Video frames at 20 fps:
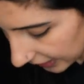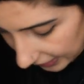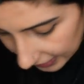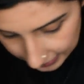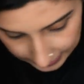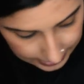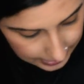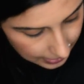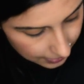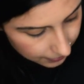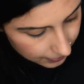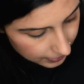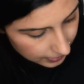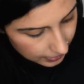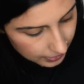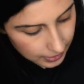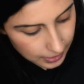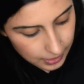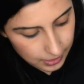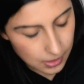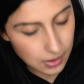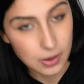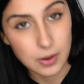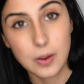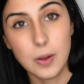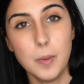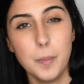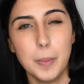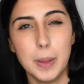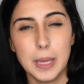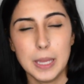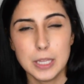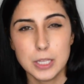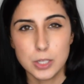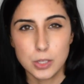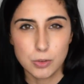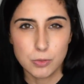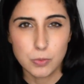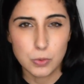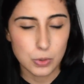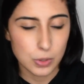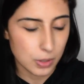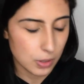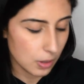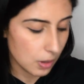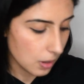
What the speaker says: that is everything that I got on my Sephora